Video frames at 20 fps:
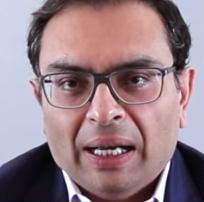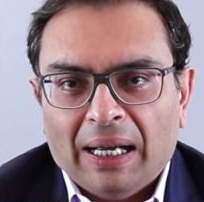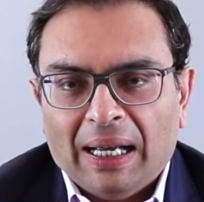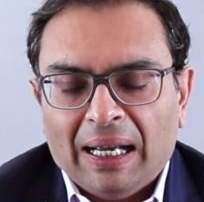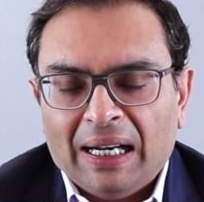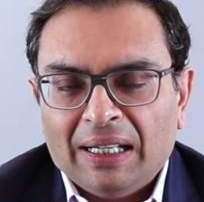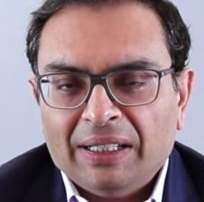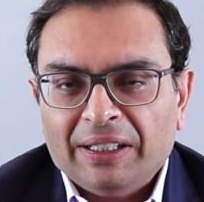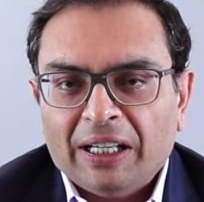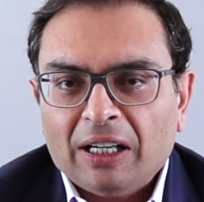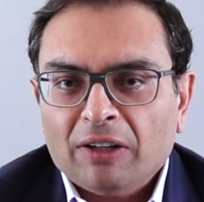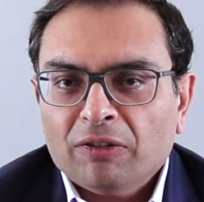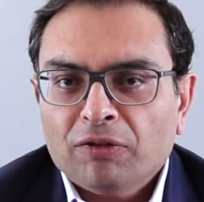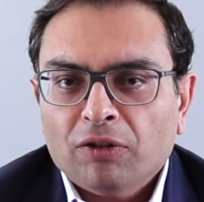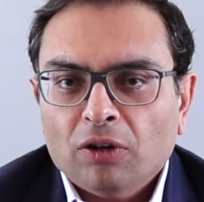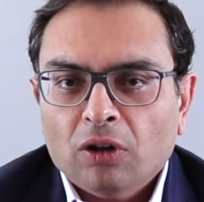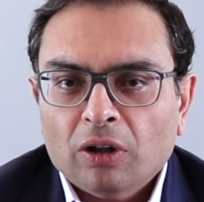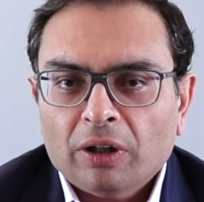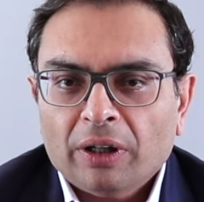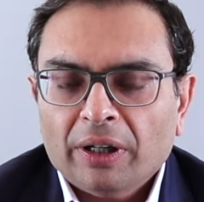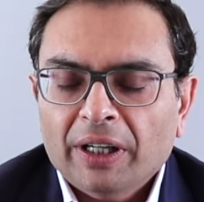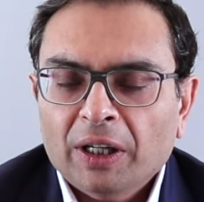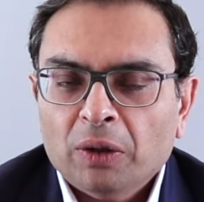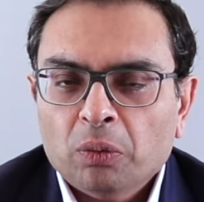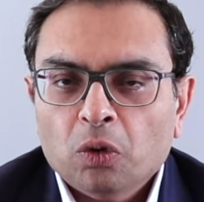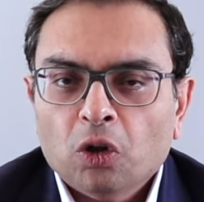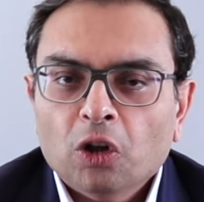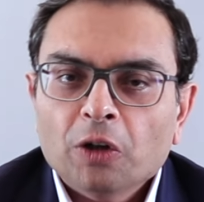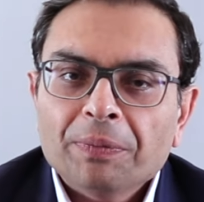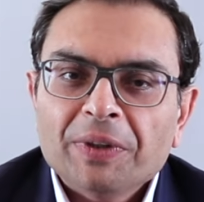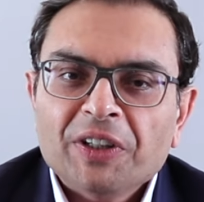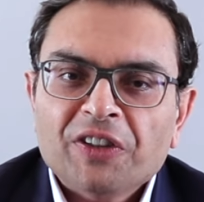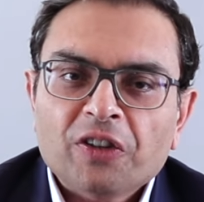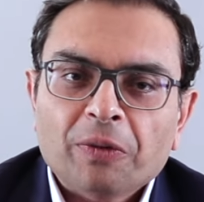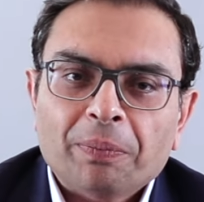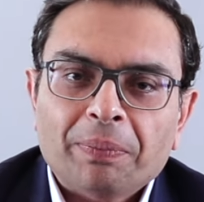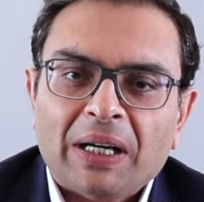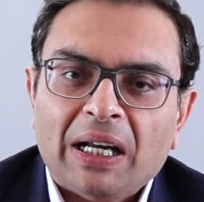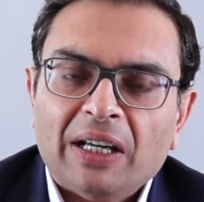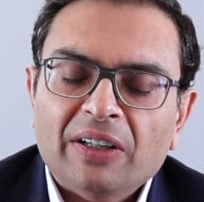and therefore it won't be
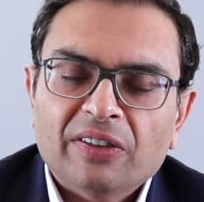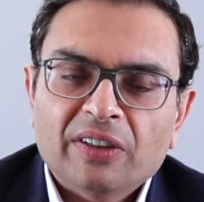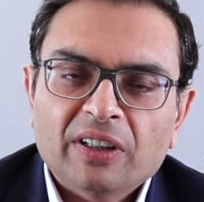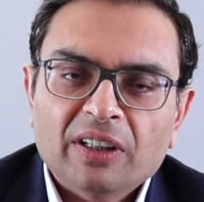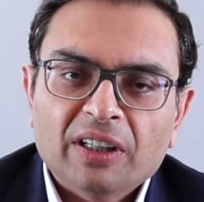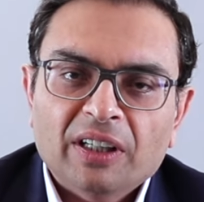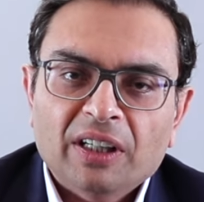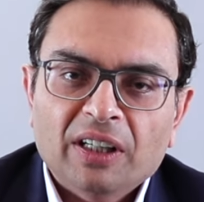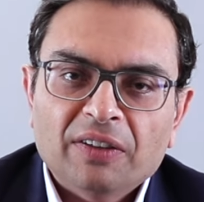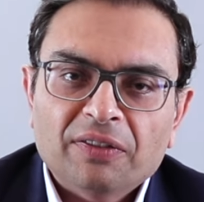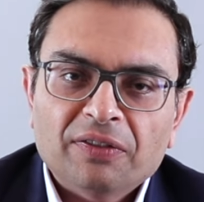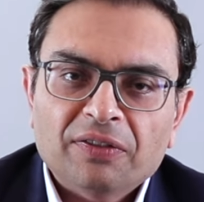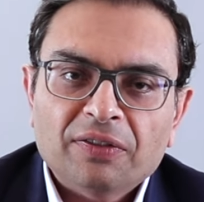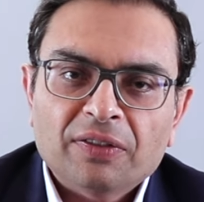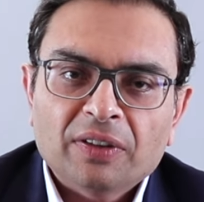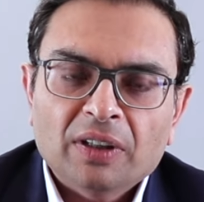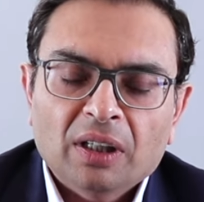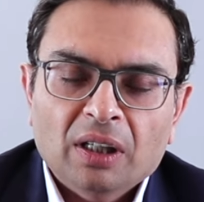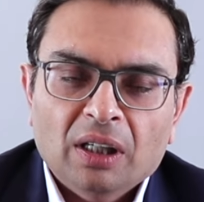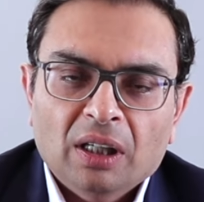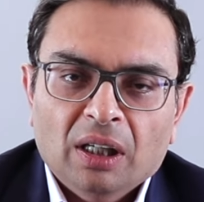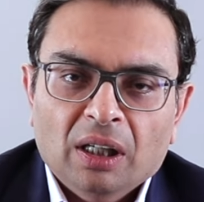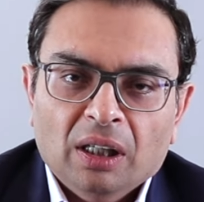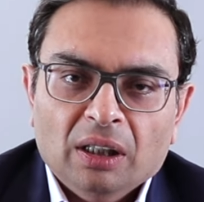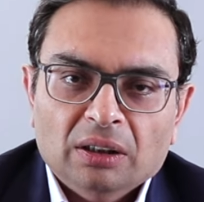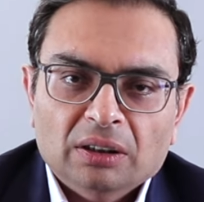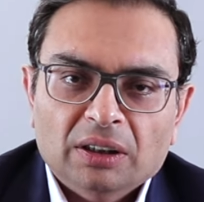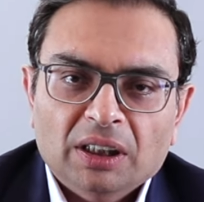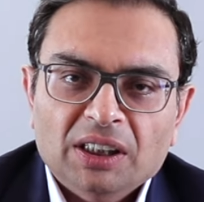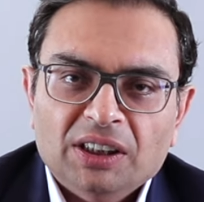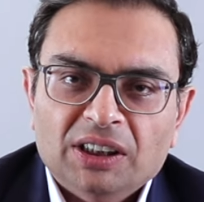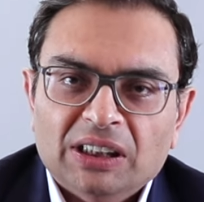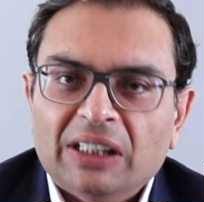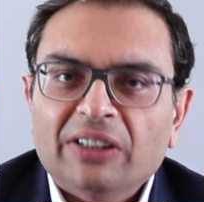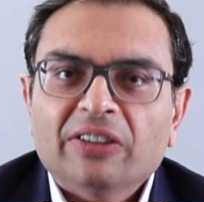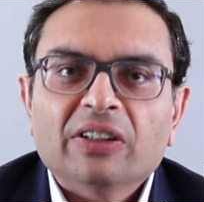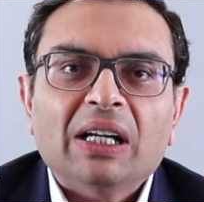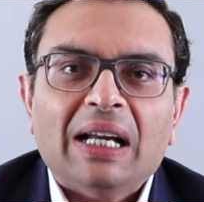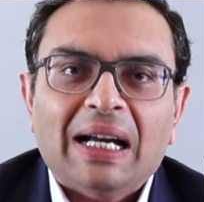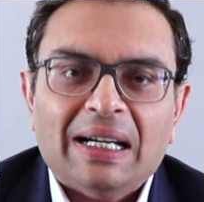surprising if the
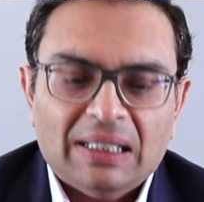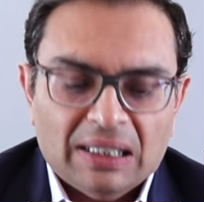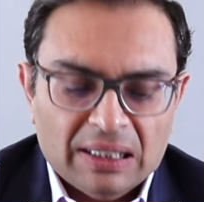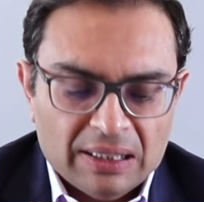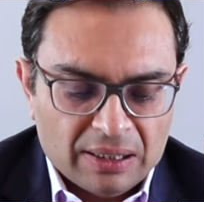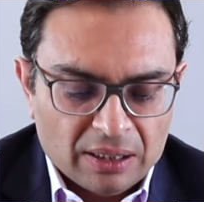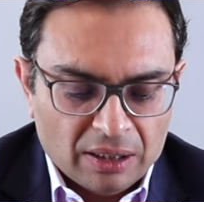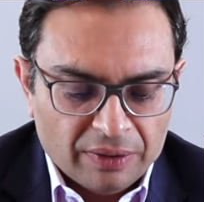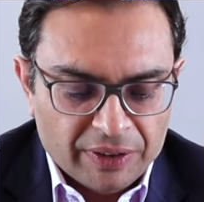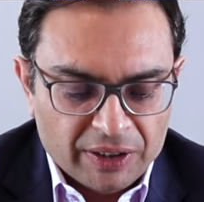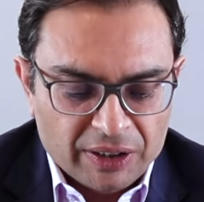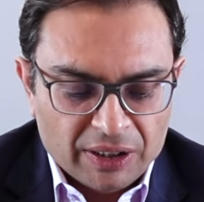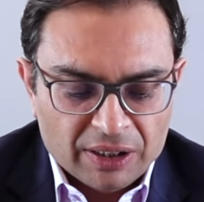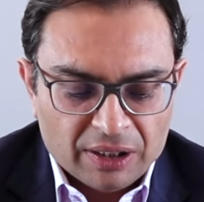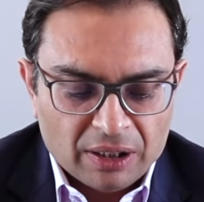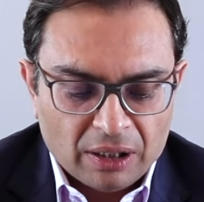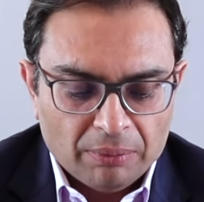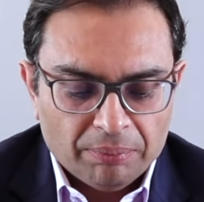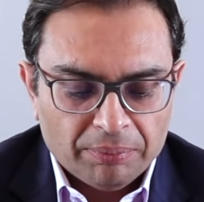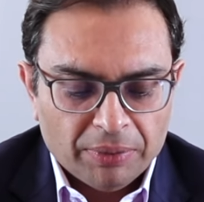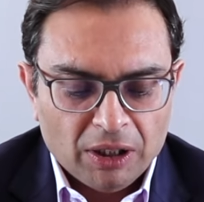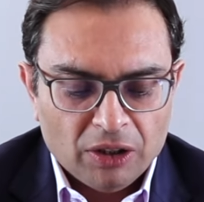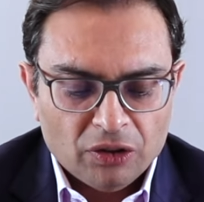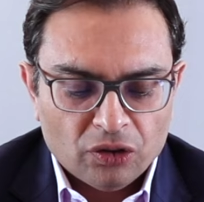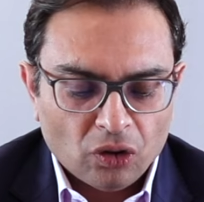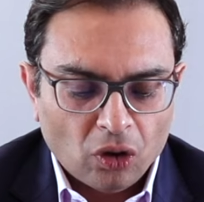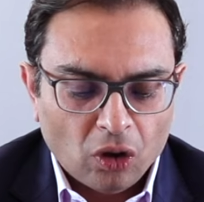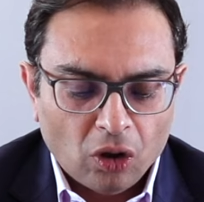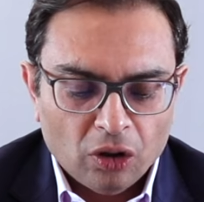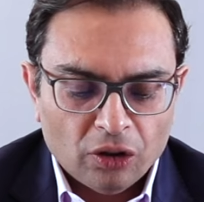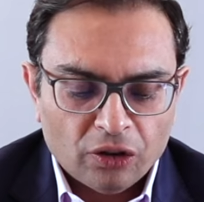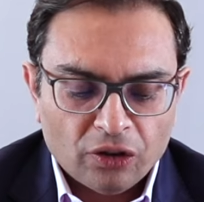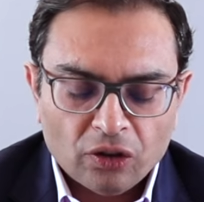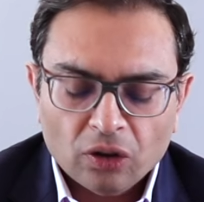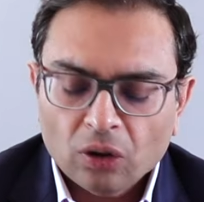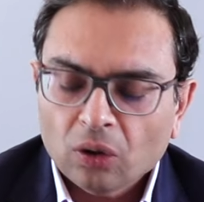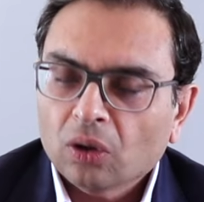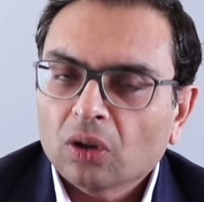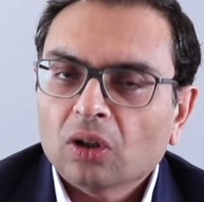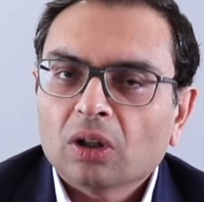general IT services companies
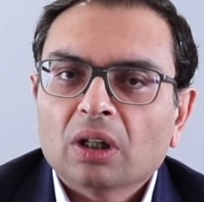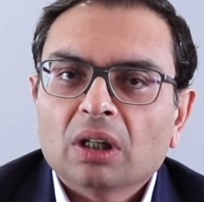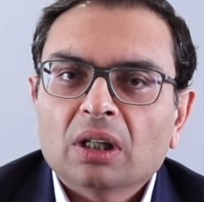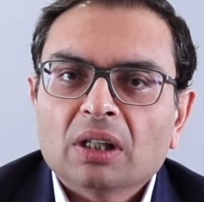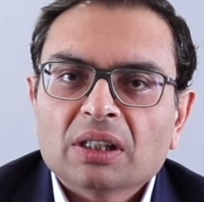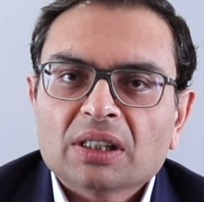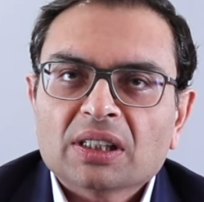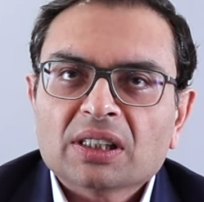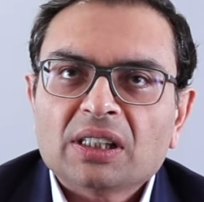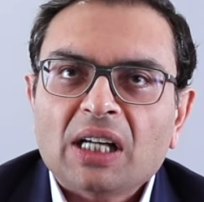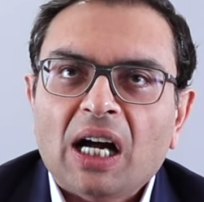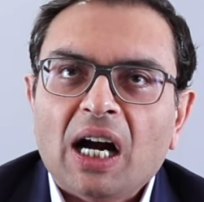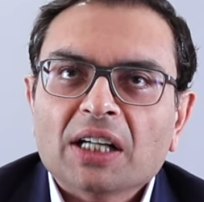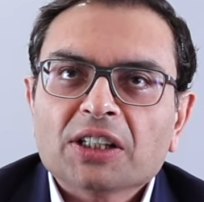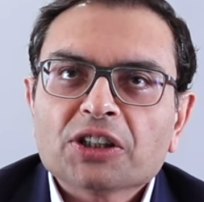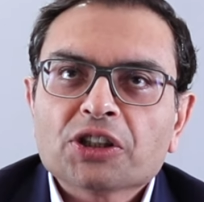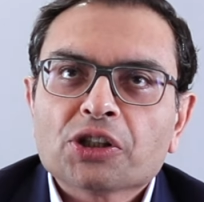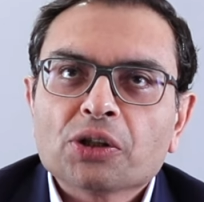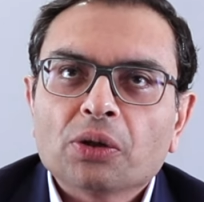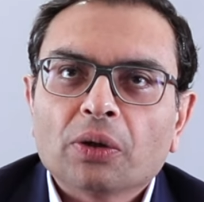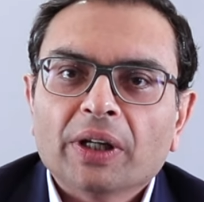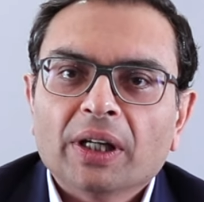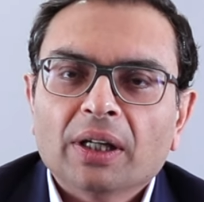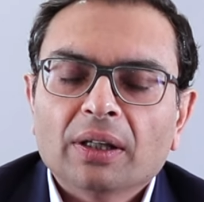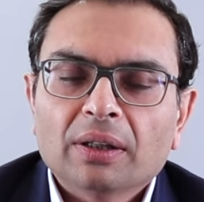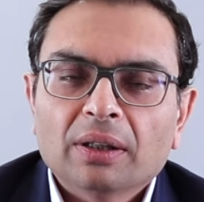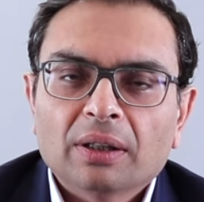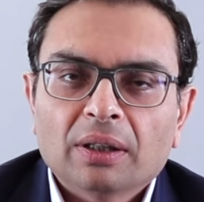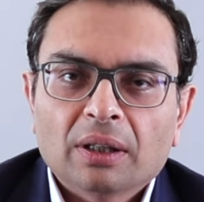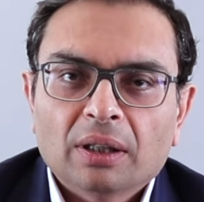also start showing